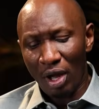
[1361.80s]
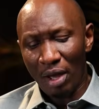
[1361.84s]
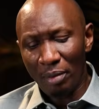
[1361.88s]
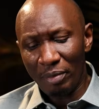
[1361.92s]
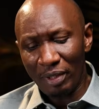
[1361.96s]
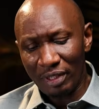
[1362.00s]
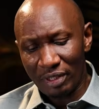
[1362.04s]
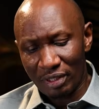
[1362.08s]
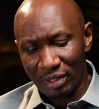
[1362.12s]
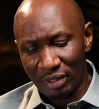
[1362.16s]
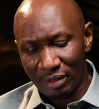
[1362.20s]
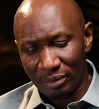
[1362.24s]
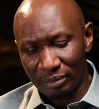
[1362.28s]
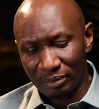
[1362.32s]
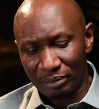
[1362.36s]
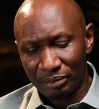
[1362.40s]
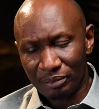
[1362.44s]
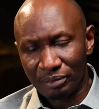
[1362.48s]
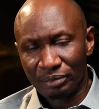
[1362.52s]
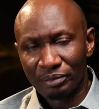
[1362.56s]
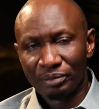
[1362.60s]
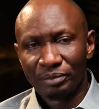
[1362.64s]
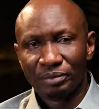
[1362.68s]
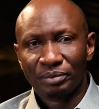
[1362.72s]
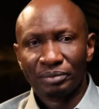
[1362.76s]
habit.
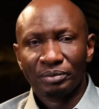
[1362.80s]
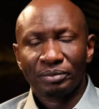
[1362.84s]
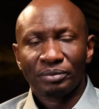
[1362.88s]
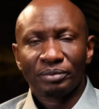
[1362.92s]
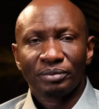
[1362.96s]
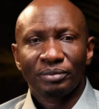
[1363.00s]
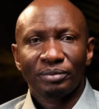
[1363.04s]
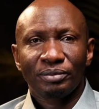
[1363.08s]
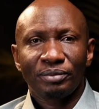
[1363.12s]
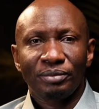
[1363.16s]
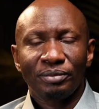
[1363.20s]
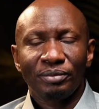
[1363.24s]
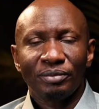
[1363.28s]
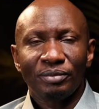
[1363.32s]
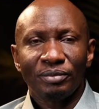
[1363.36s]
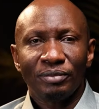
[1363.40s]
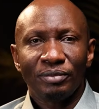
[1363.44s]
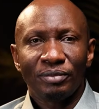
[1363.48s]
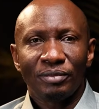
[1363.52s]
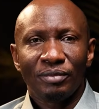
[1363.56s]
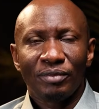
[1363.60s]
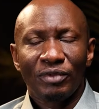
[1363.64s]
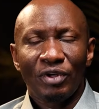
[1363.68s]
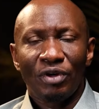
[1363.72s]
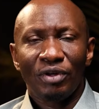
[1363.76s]

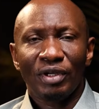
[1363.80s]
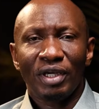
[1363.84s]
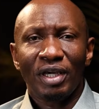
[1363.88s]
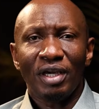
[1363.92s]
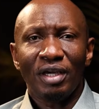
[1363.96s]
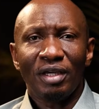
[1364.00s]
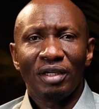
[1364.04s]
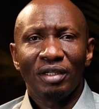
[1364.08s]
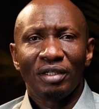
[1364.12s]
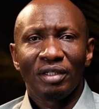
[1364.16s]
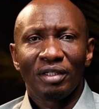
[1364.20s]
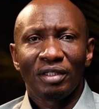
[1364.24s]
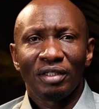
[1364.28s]
Okay?